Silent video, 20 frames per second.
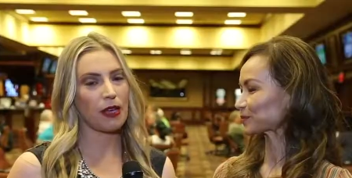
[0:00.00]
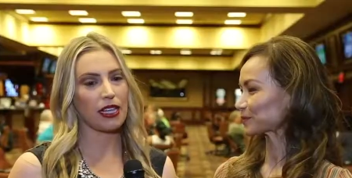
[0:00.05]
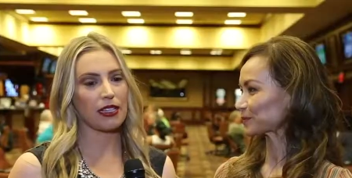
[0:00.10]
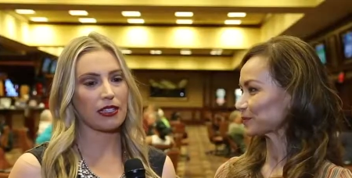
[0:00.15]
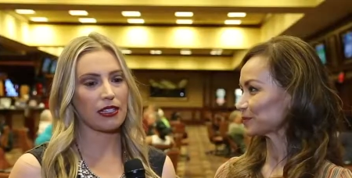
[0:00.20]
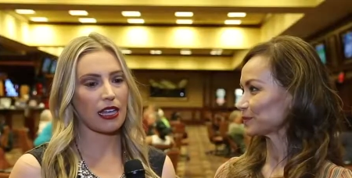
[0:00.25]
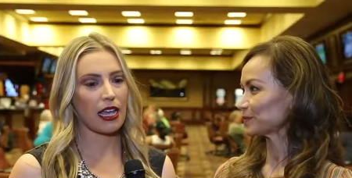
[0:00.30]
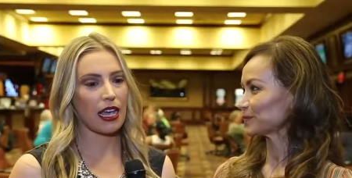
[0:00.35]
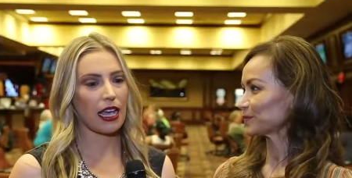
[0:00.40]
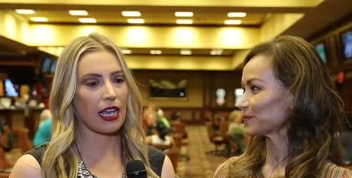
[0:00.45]

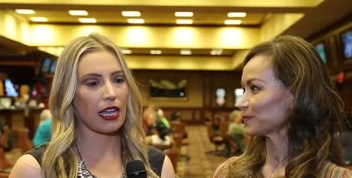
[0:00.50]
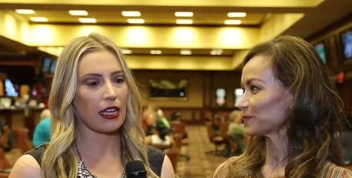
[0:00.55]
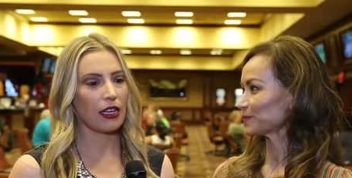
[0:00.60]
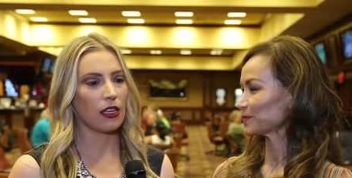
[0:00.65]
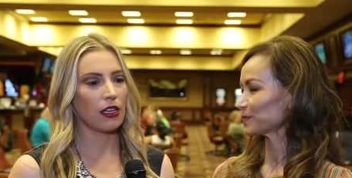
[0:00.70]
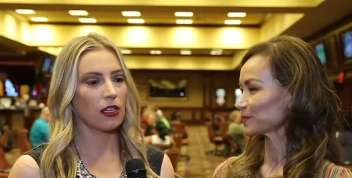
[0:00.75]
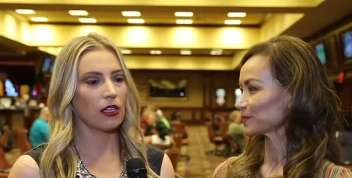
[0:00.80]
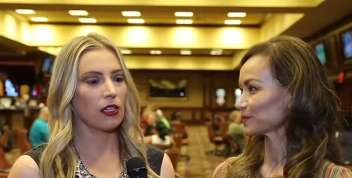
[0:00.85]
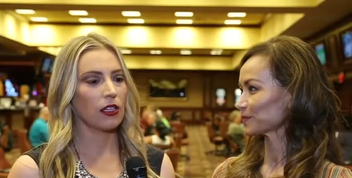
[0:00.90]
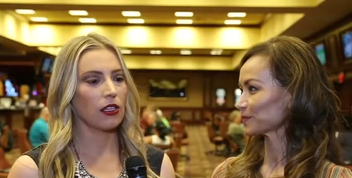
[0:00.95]
Speaker 1: may
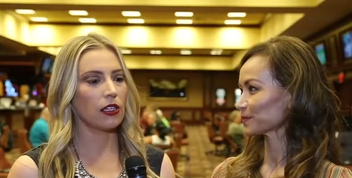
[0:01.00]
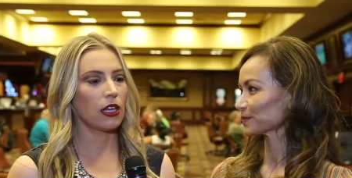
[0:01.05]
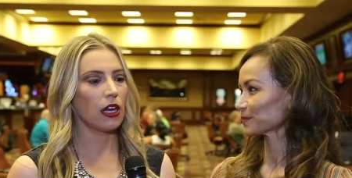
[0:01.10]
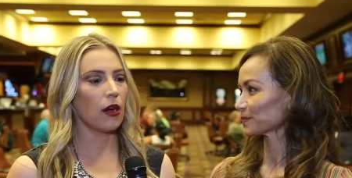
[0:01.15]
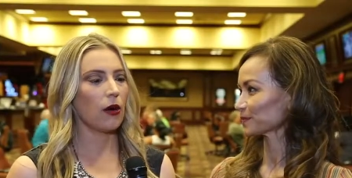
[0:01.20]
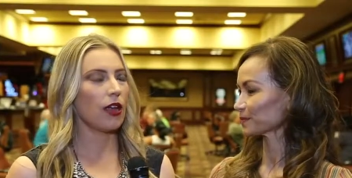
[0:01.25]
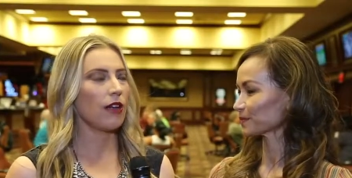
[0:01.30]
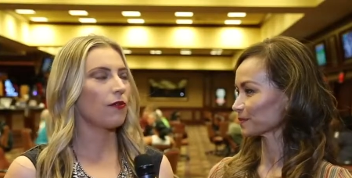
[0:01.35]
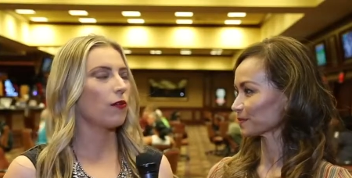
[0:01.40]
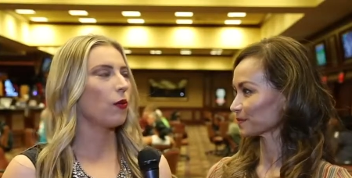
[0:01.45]
say, you
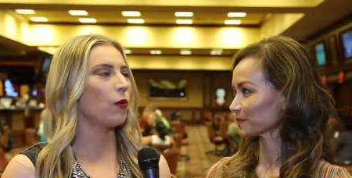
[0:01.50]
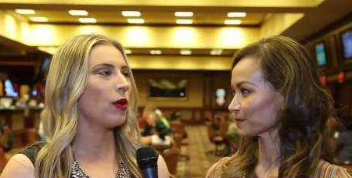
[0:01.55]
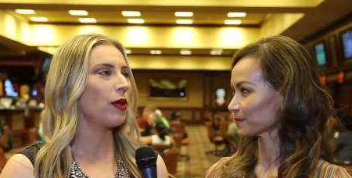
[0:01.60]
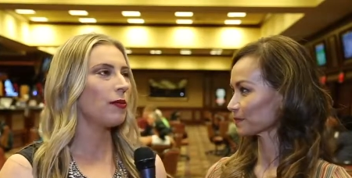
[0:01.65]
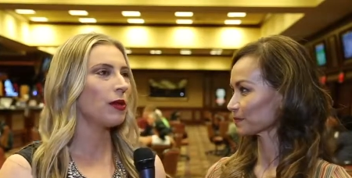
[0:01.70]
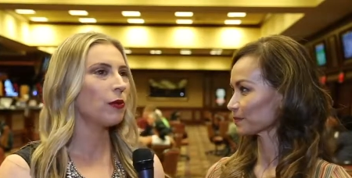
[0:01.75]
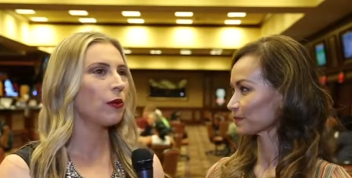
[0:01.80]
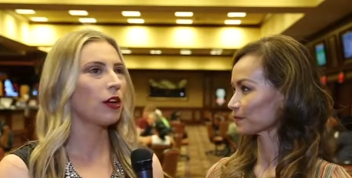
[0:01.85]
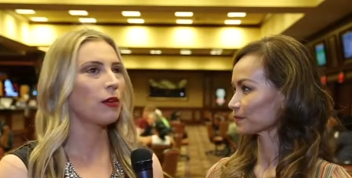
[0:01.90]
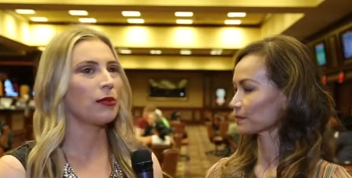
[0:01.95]
know, if
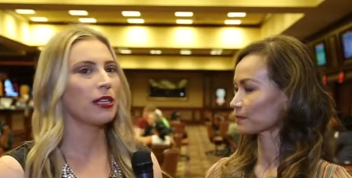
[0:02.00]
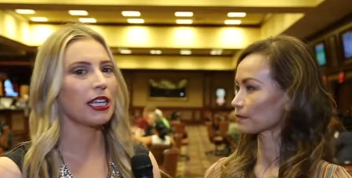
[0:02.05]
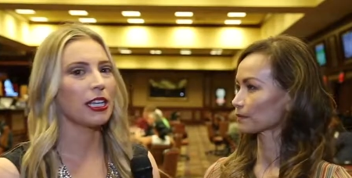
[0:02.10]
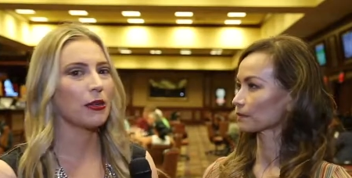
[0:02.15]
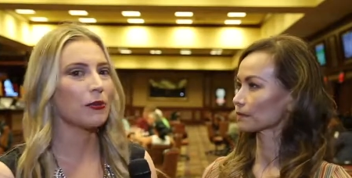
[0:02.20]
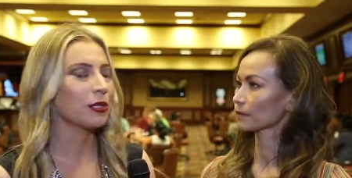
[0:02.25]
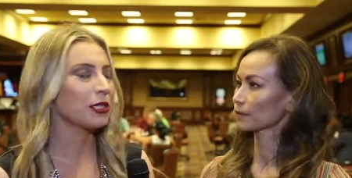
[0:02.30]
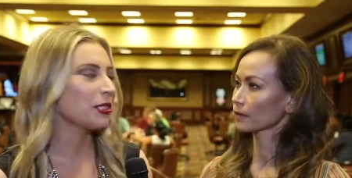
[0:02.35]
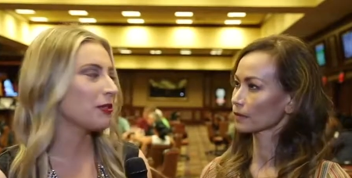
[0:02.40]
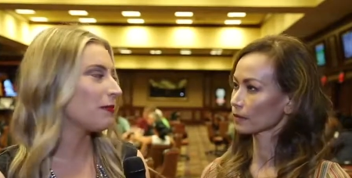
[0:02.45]
women want to
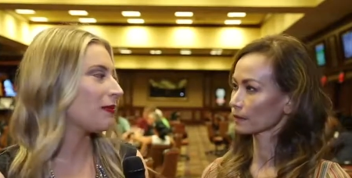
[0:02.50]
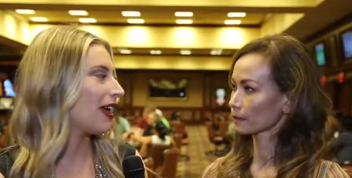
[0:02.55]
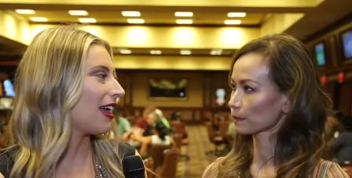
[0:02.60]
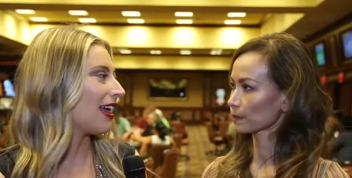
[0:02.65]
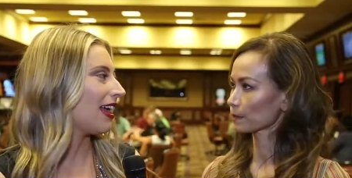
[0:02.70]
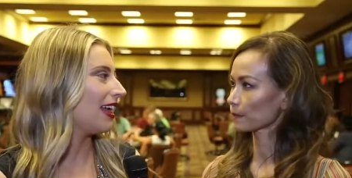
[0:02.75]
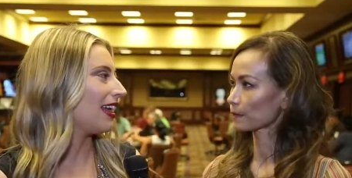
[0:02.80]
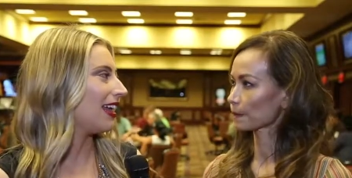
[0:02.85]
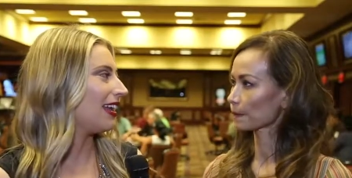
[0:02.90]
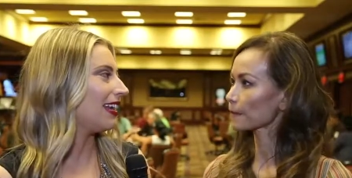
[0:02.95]
be equal to
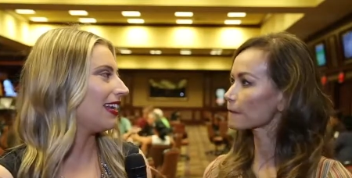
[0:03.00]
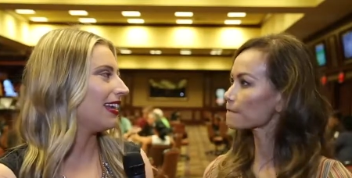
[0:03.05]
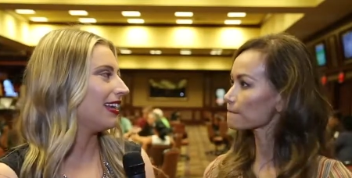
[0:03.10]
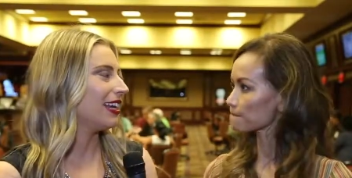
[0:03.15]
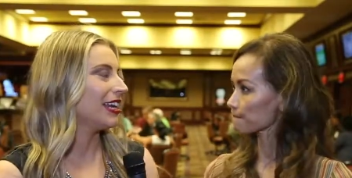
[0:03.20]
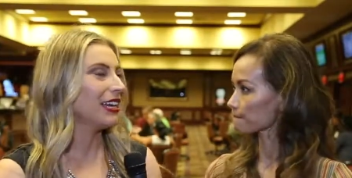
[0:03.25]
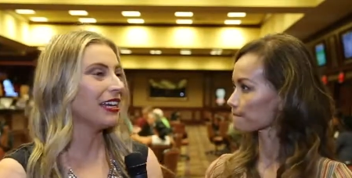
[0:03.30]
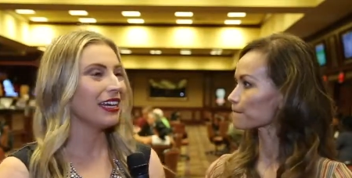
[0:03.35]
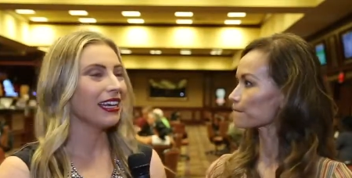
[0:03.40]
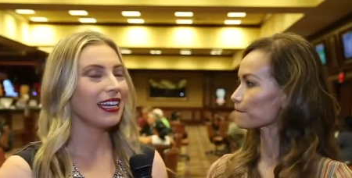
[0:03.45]
men
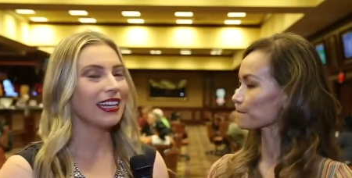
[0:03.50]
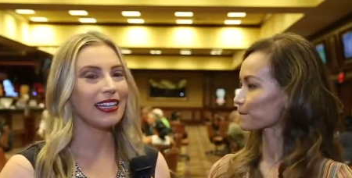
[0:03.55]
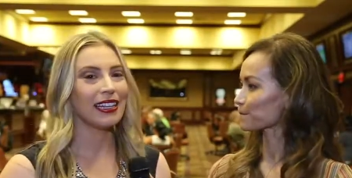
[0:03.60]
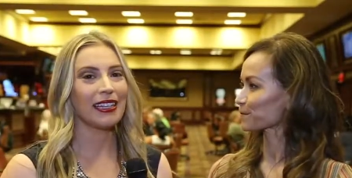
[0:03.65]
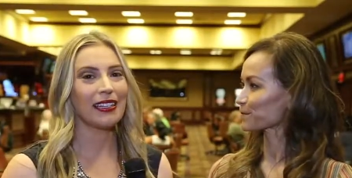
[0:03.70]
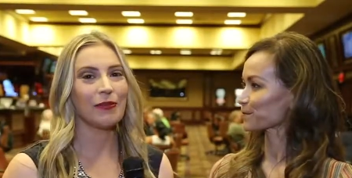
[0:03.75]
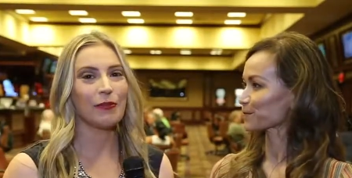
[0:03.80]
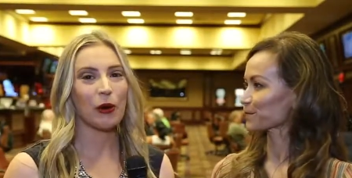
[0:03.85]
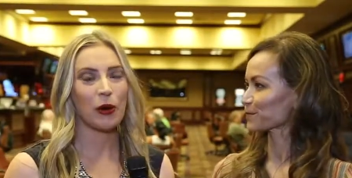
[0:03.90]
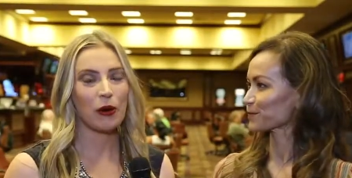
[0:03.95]
and
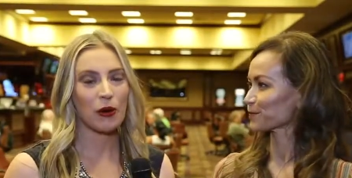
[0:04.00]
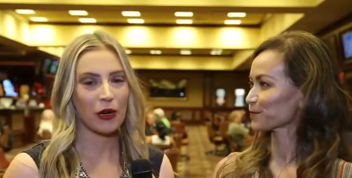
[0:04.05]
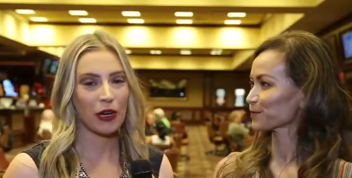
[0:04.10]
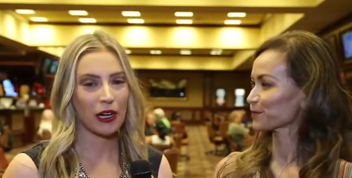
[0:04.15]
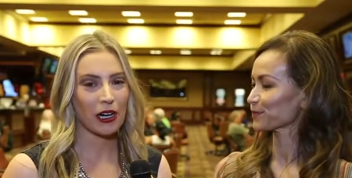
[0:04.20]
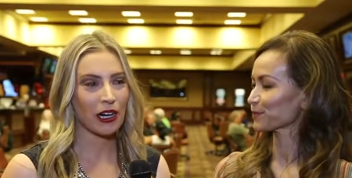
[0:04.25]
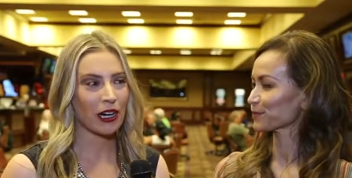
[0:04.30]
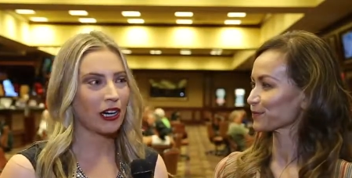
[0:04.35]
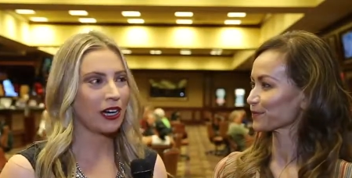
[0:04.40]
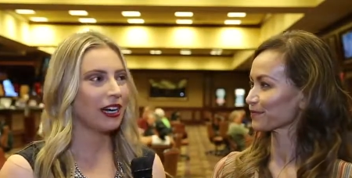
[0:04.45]
in
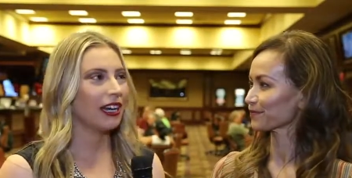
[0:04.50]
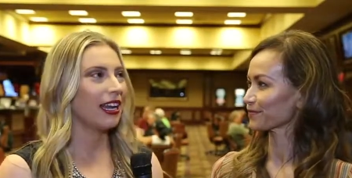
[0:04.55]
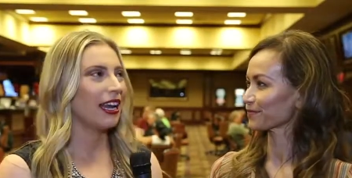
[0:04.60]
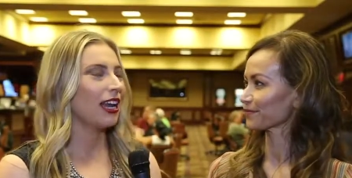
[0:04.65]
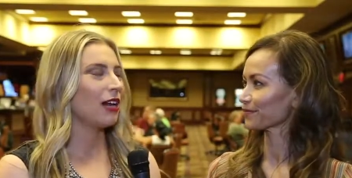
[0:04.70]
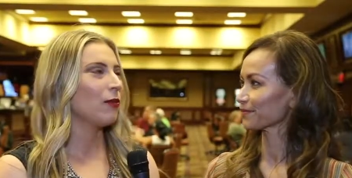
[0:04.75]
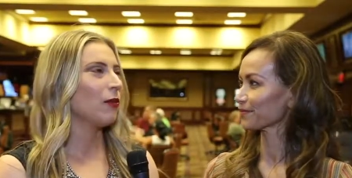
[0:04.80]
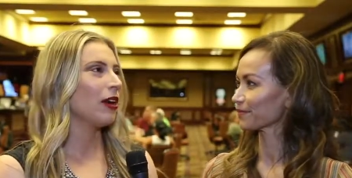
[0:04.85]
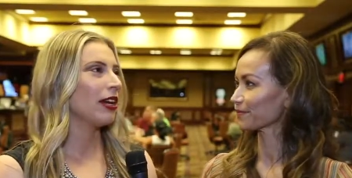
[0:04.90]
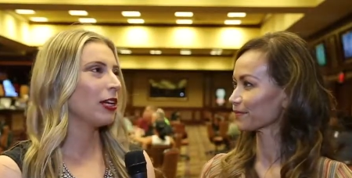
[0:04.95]
poker
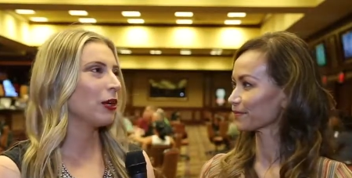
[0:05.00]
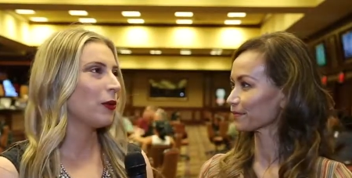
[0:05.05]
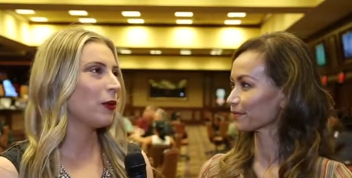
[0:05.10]
and want